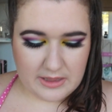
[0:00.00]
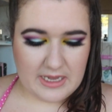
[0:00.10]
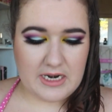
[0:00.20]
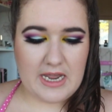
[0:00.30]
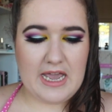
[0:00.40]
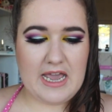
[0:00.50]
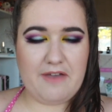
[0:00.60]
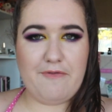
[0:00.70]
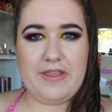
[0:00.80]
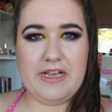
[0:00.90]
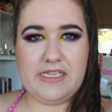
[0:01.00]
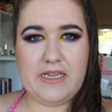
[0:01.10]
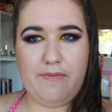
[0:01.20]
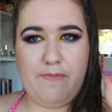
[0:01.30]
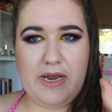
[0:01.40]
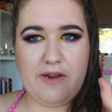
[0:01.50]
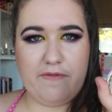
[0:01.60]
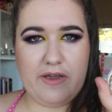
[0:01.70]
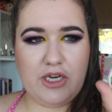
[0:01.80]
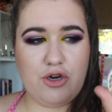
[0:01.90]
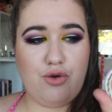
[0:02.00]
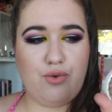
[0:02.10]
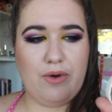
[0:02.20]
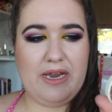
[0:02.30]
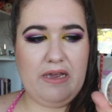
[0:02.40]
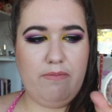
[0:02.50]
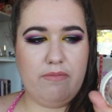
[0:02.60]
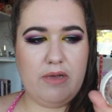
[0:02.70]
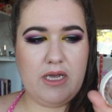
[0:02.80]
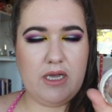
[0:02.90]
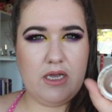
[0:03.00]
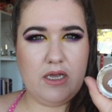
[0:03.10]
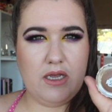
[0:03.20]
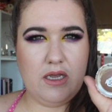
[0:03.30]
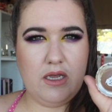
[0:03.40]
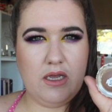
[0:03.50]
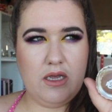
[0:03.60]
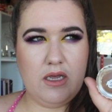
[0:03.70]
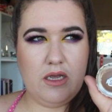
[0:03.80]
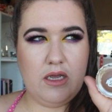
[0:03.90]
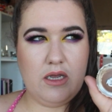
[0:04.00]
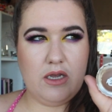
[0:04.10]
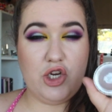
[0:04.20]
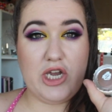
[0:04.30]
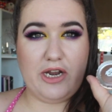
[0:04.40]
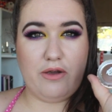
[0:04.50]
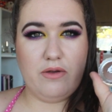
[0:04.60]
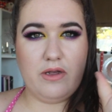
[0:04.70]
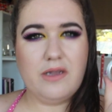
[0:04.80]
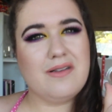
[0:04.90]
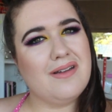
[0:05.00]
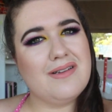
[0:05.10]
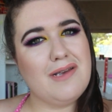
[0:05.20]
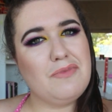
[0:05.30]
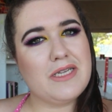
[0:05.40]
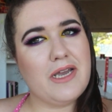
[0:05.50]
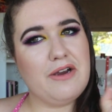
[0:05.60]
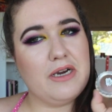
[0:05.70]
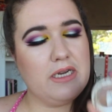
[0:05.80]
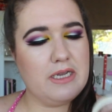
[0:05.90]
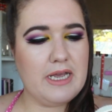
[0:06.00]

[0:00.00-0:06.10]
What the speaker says: Then I have this Benefit Cream shadow. I was going to say mascara.